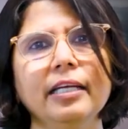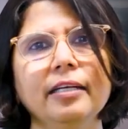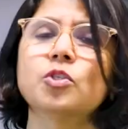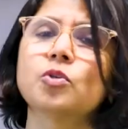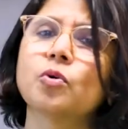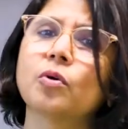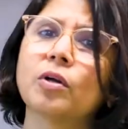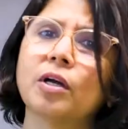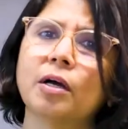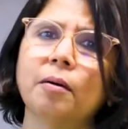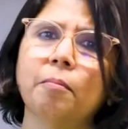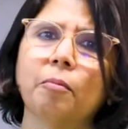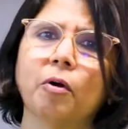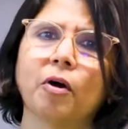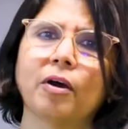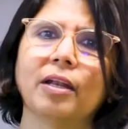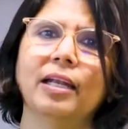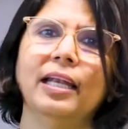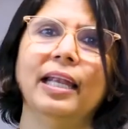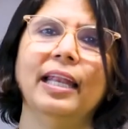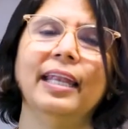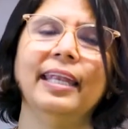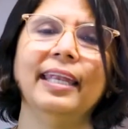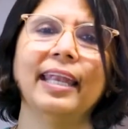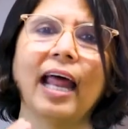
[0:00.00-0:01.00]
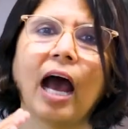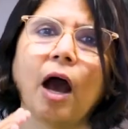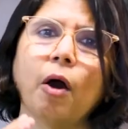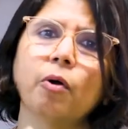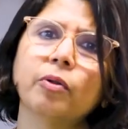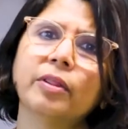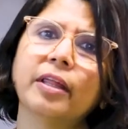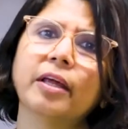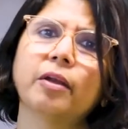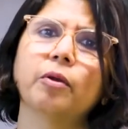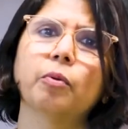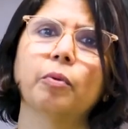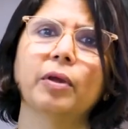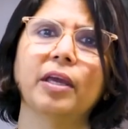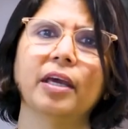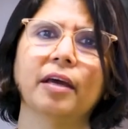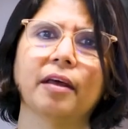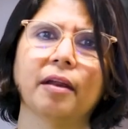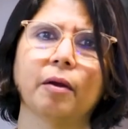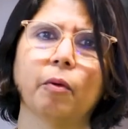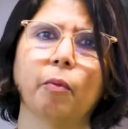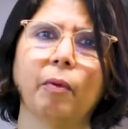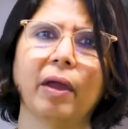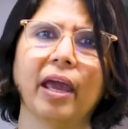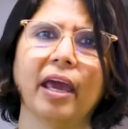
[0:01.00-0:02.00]
So come on, now that we are
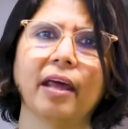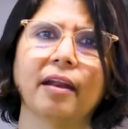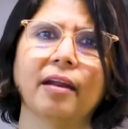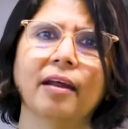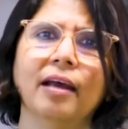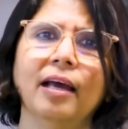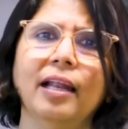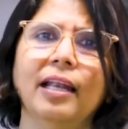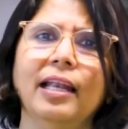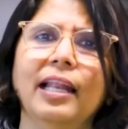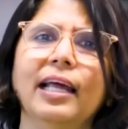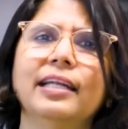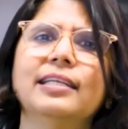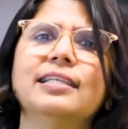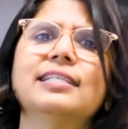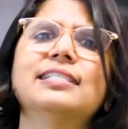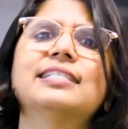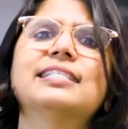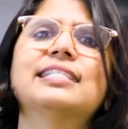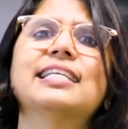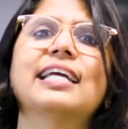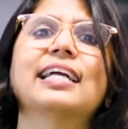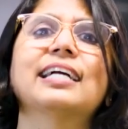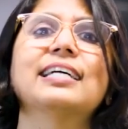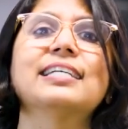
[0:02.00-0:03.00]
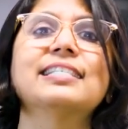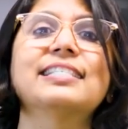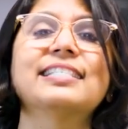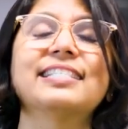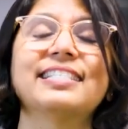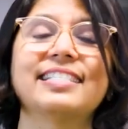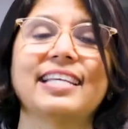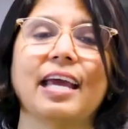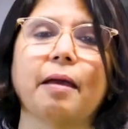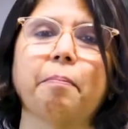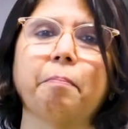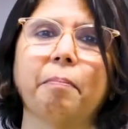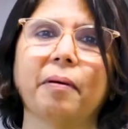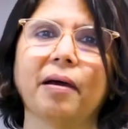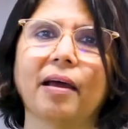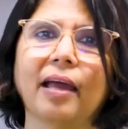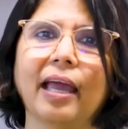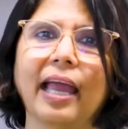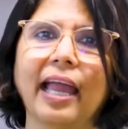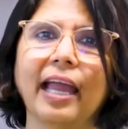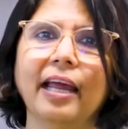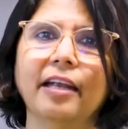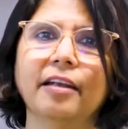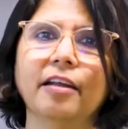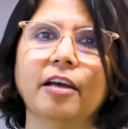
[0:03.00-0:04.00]
aware, let us take a step
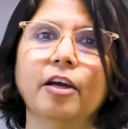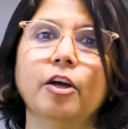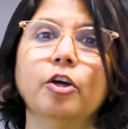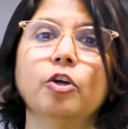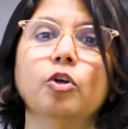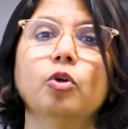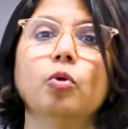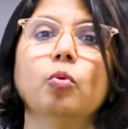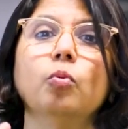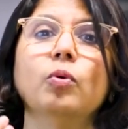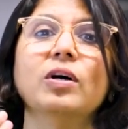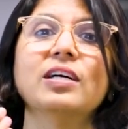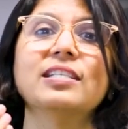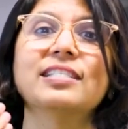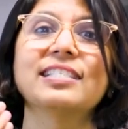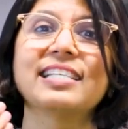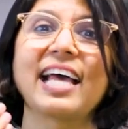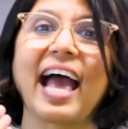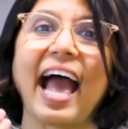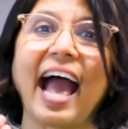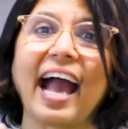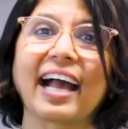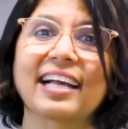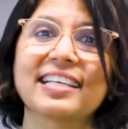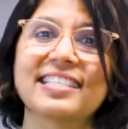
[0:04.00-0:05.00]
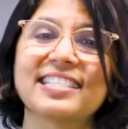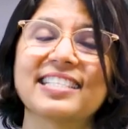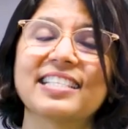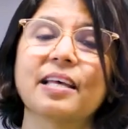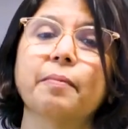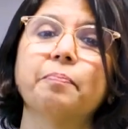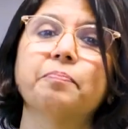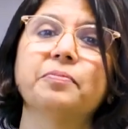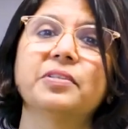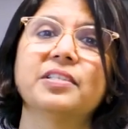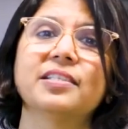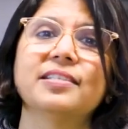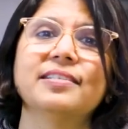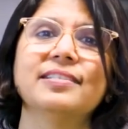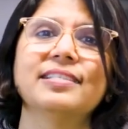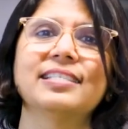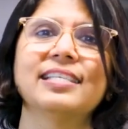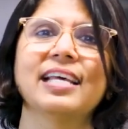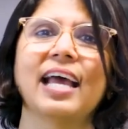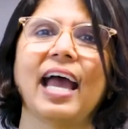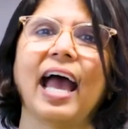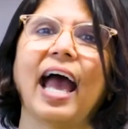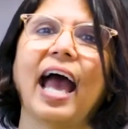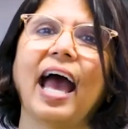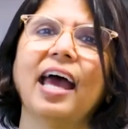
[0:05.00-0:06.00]
ahead towards acceptance
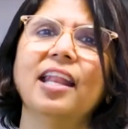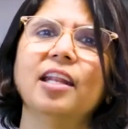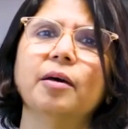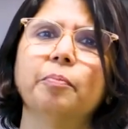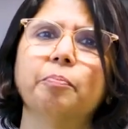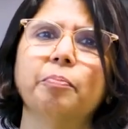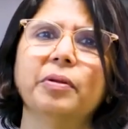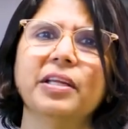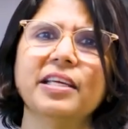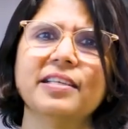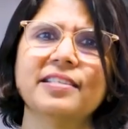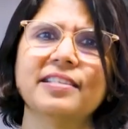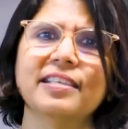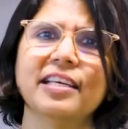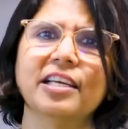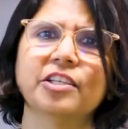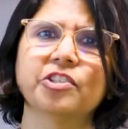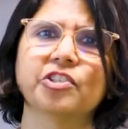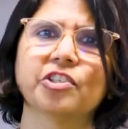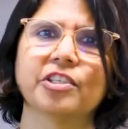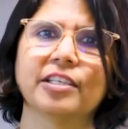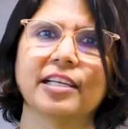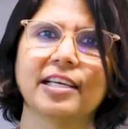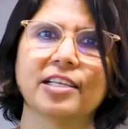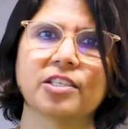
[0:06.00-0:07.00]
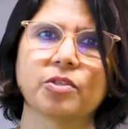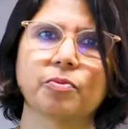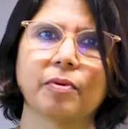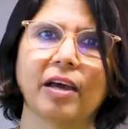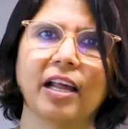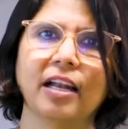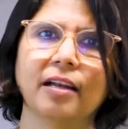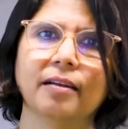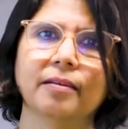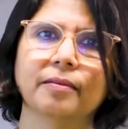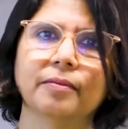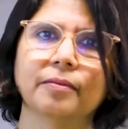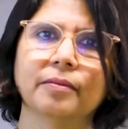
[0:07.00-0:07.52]
and appreciation as well.